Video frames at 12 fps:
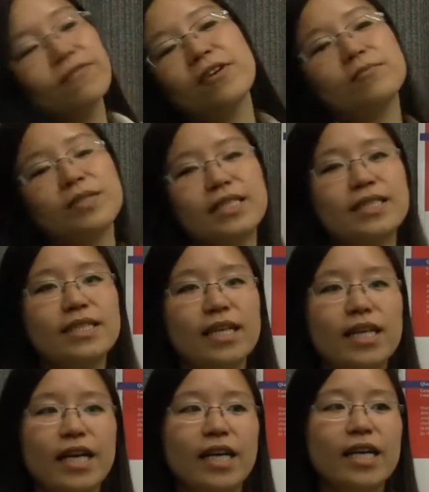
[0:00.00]
from this
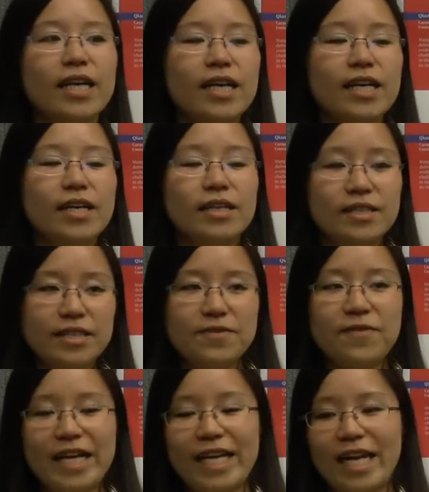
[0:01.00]
study, this
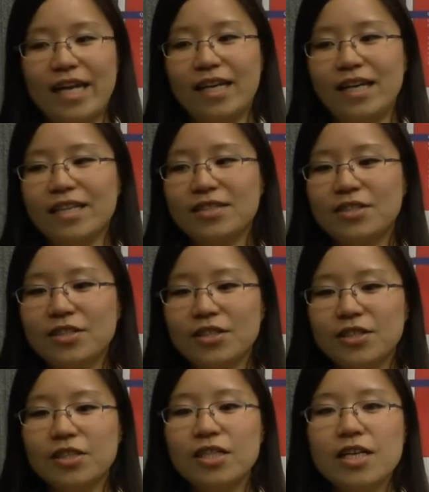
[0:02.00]
finding, is
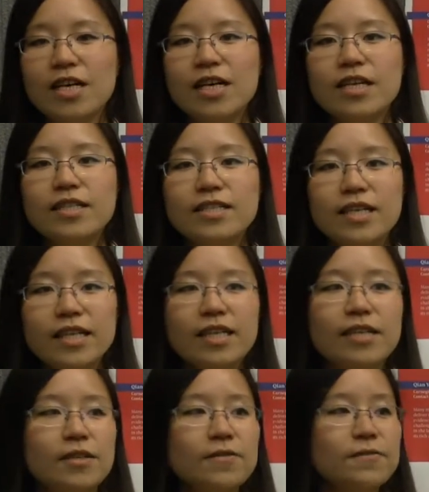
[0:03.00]
to think
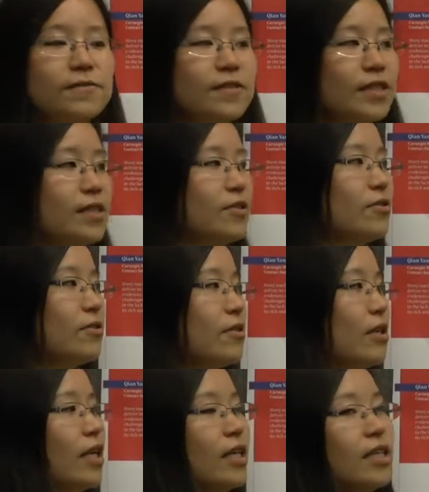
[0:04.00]
of this
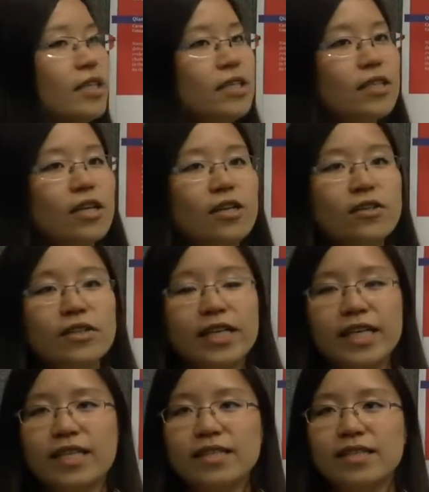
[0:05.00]
tool not
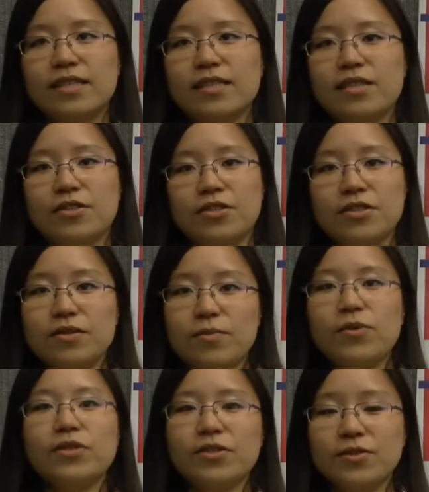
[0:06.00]
only as a decision
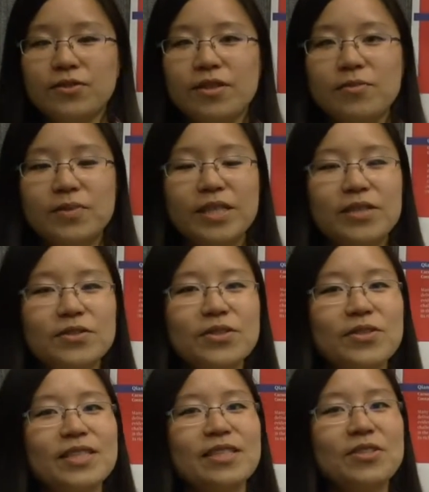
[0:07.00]
support tool, but
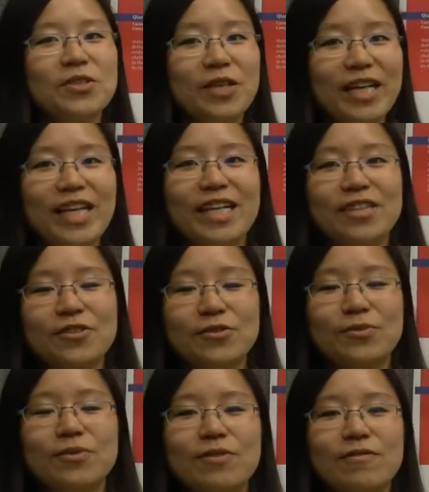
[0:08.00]
also as a training tool